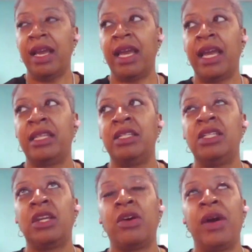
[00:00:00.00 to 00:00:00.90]
And
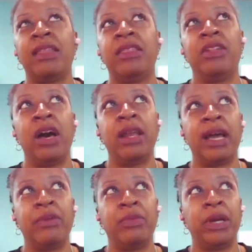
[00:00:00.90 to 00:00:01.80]
so I thought
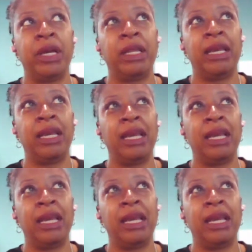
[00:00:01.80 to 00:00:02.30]
I would,